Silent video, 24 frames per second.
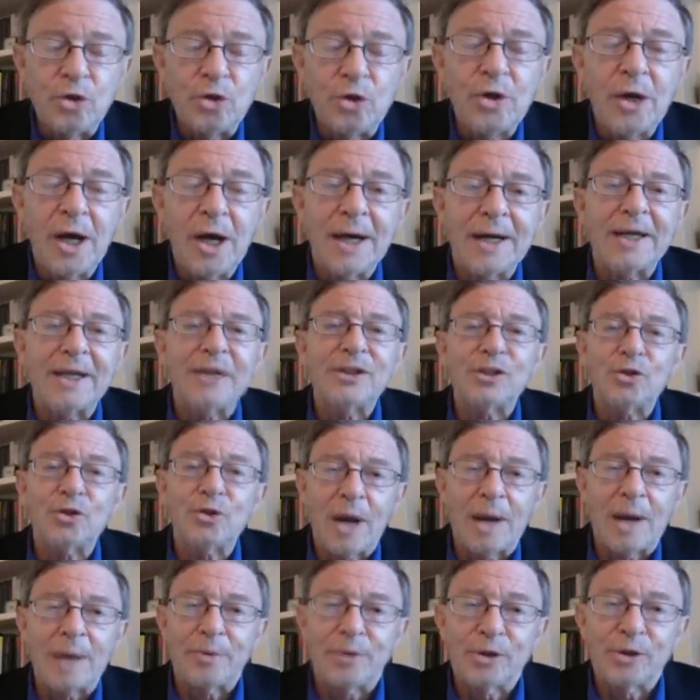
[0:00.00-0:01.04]
got to
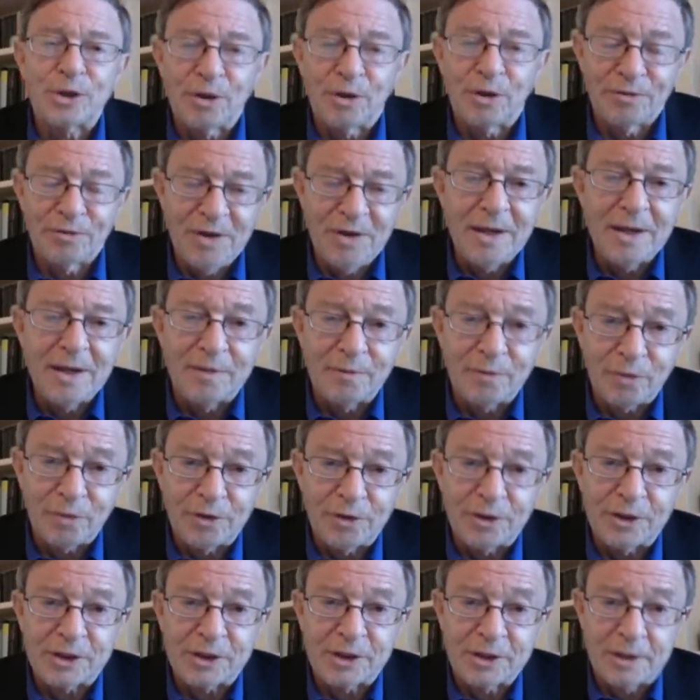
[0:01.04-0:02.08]
strap yourself in for
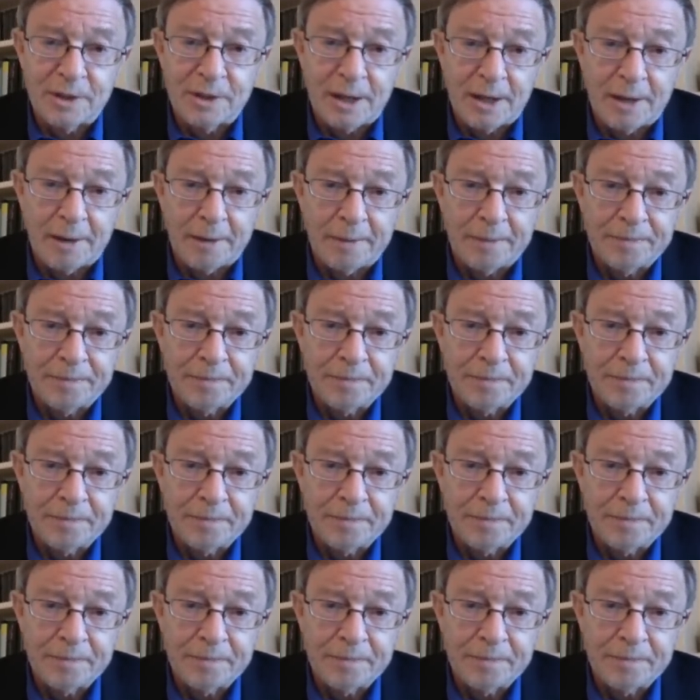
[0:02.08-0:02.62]
this now.